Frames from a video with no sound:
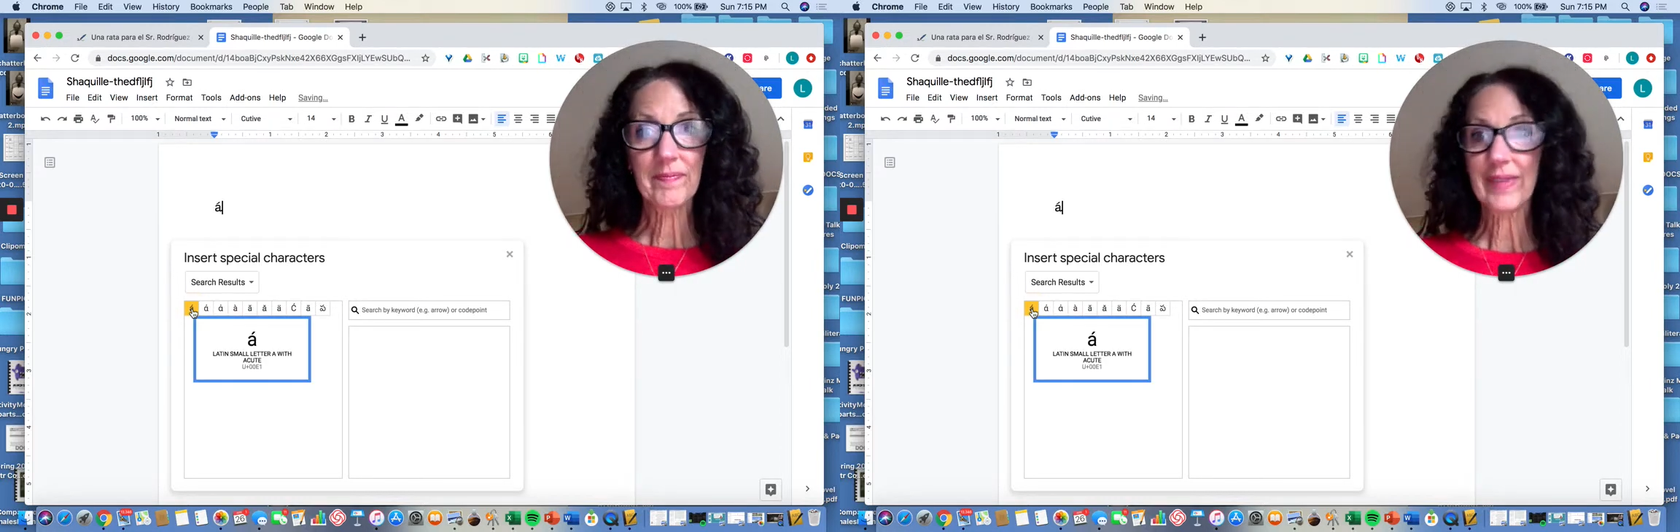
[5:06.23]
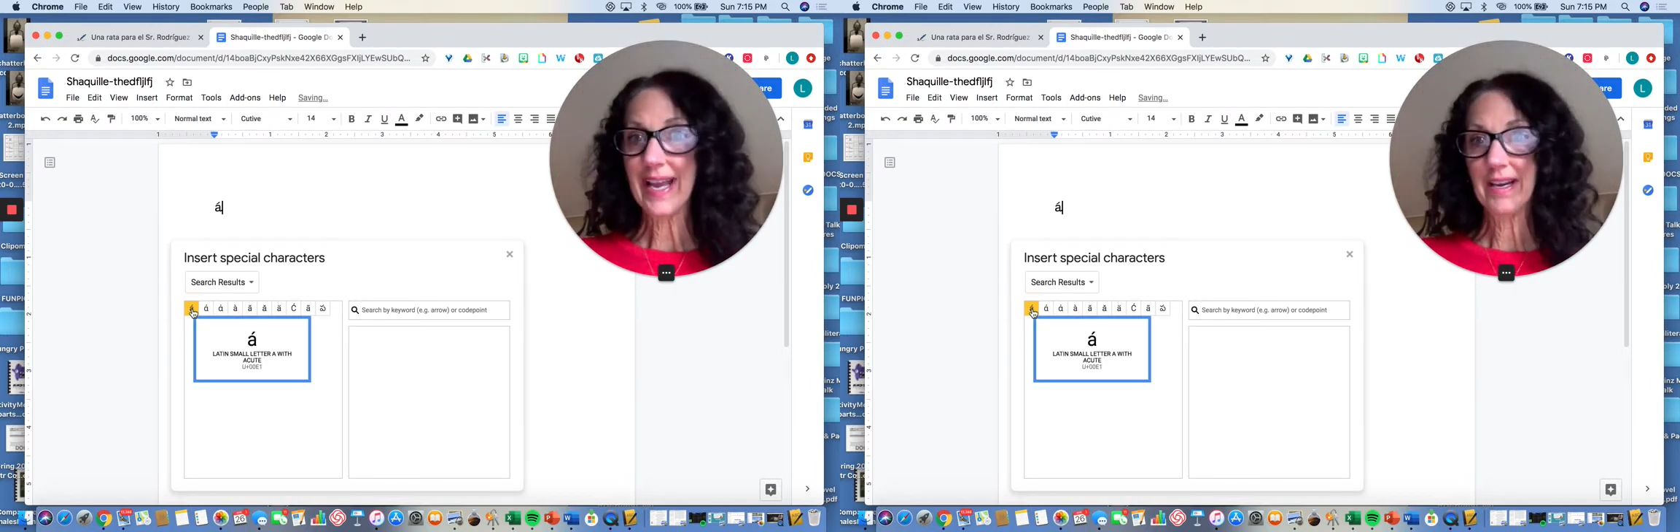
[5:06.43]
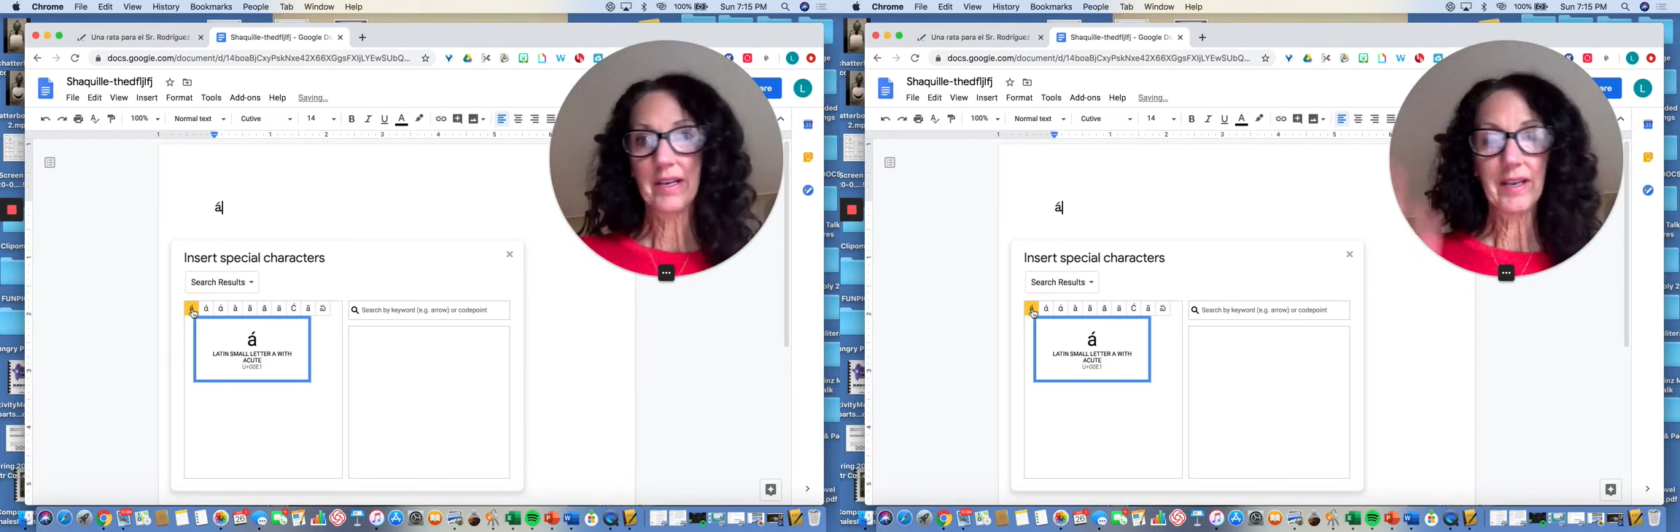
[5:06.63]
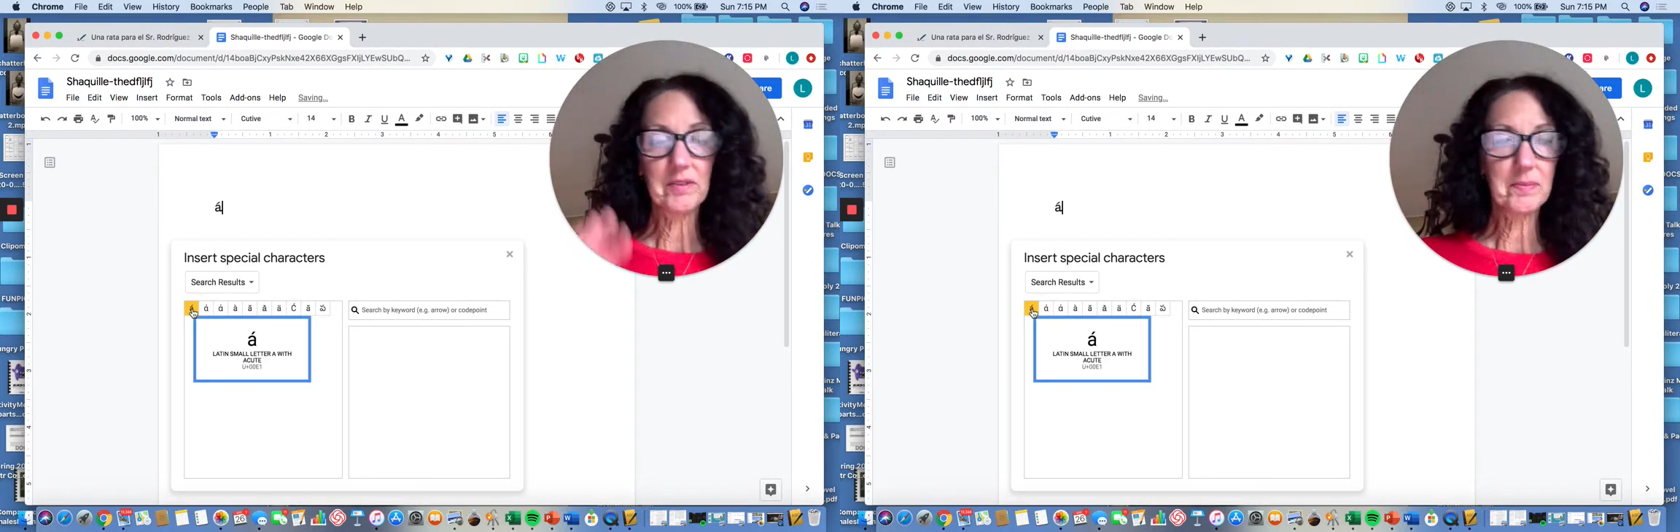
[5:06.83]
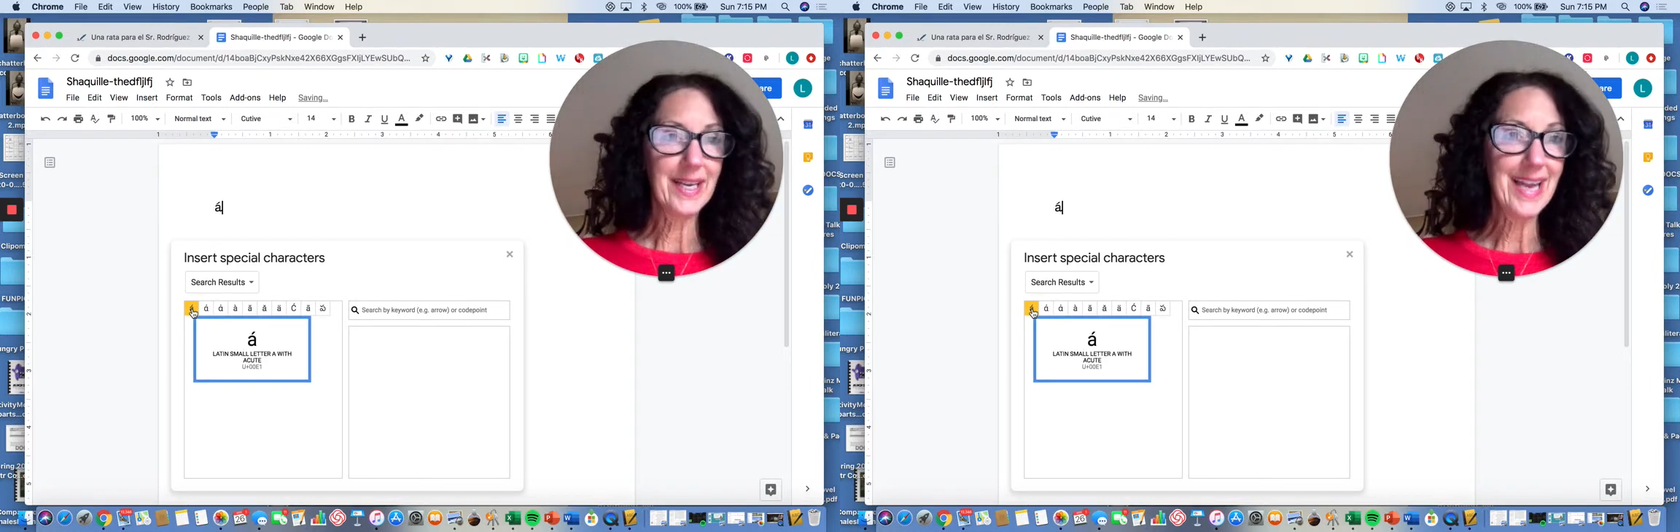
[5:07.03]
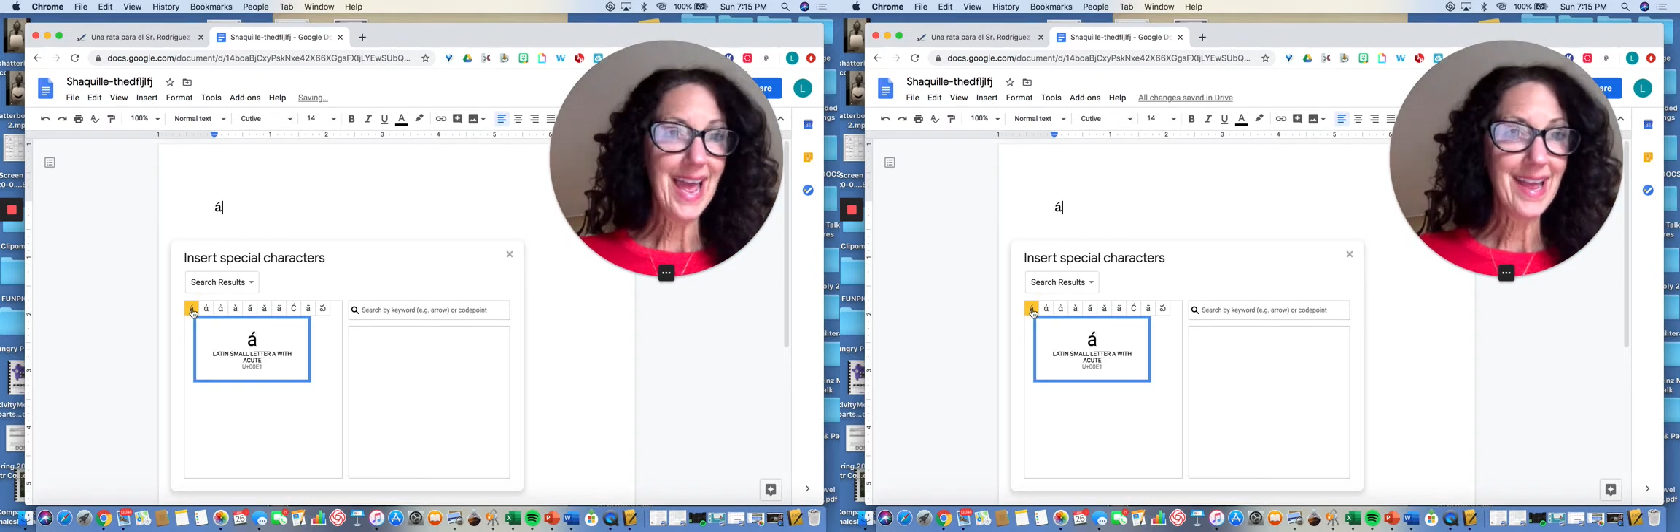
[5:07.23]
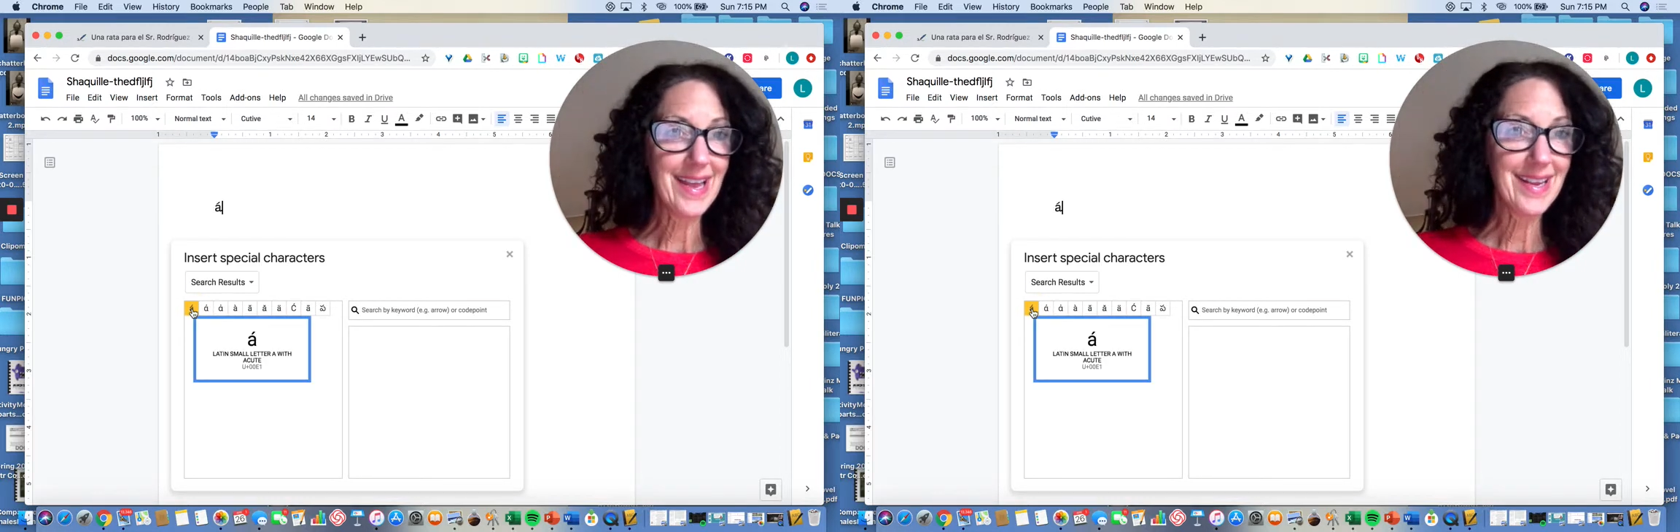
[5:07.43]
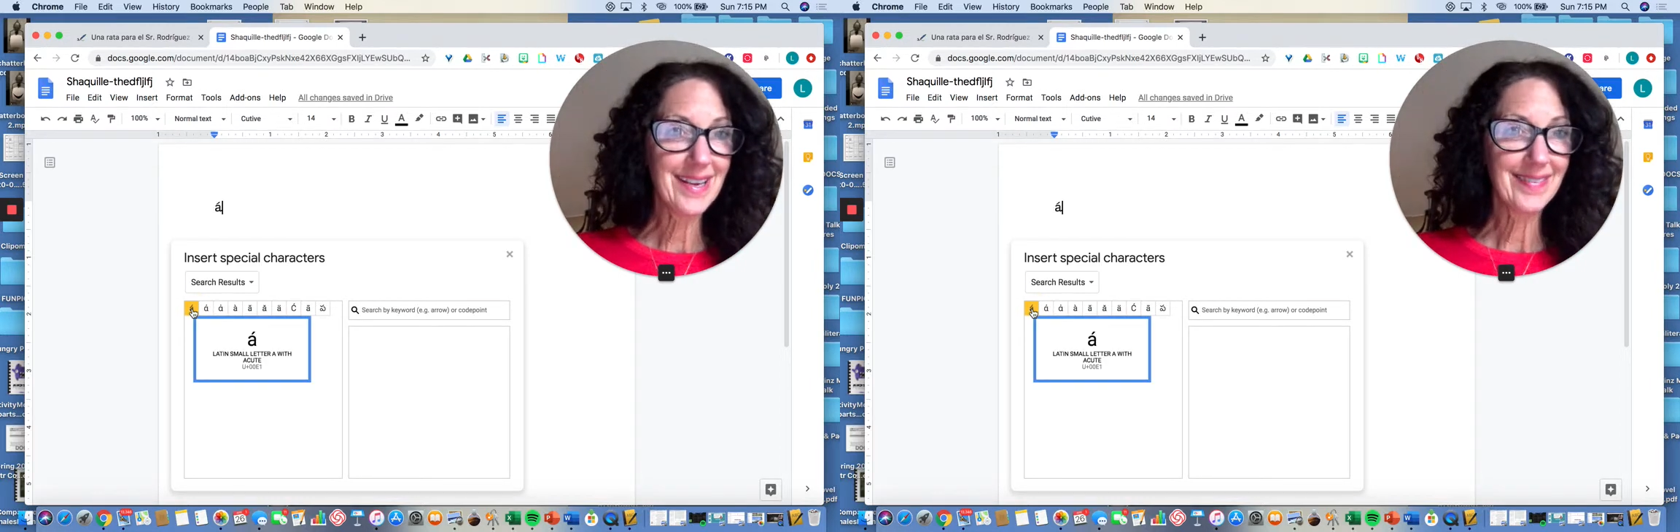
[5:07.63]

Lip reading: and it gives me an A